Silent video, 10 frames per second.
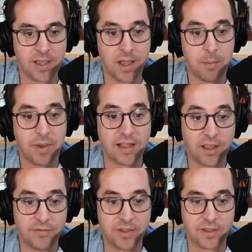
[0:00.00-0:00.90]
but I
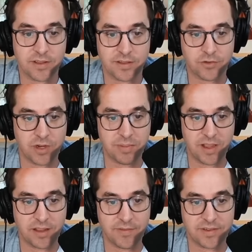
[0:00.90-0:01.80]
love the the screenplay. I
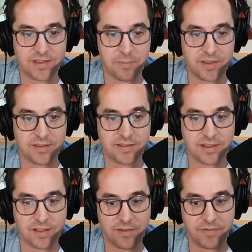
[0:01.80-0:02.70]
love the set pieces. I
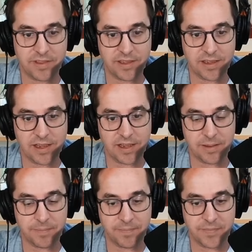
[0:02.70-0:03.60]
love the
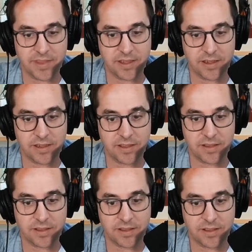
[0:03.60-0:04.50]
um, the
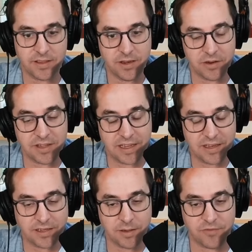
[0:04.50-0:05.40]
you know it, it
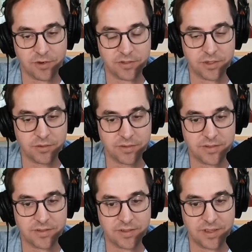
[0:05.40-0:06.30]
did come first, so
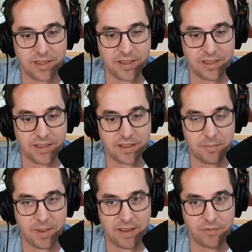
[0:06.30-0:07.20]
it's it, it
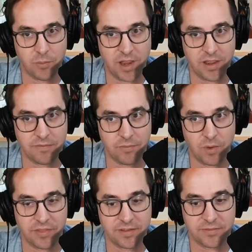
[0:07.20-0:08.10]
paved the way of
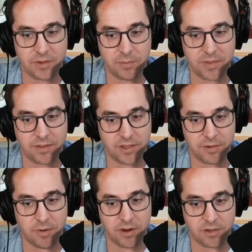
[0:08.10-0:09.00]
what this film and The
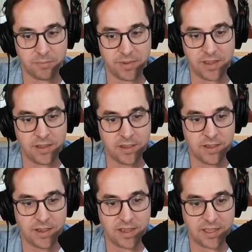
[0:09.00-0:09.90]
Departed could be.
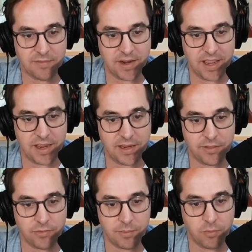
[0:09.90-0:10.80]
I gave it an eighty
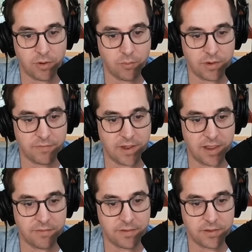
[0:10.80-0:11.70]
three point one five